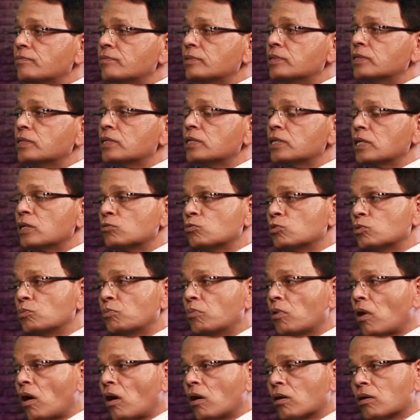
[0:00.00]
with the nerve
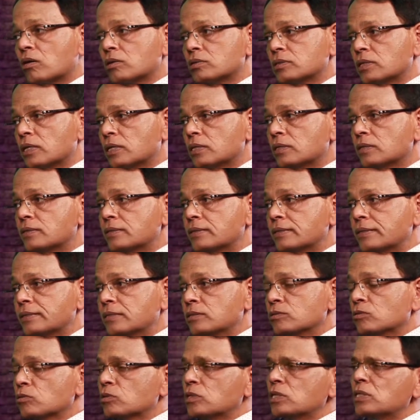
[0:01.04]
block on that.
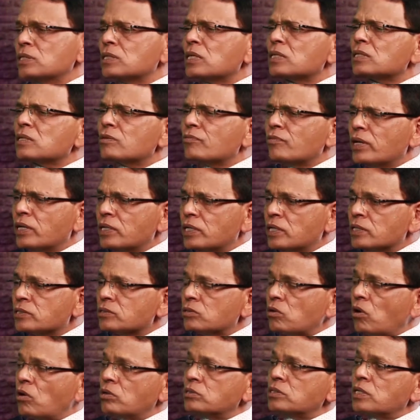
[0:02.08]
So these are the various
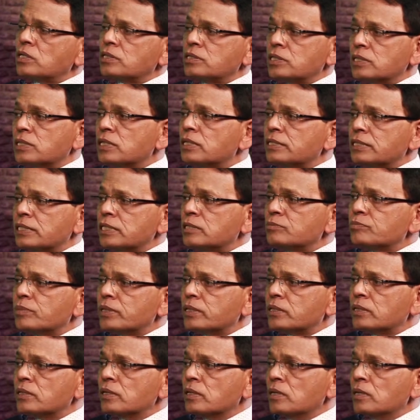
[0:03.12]
non-surgical treatments.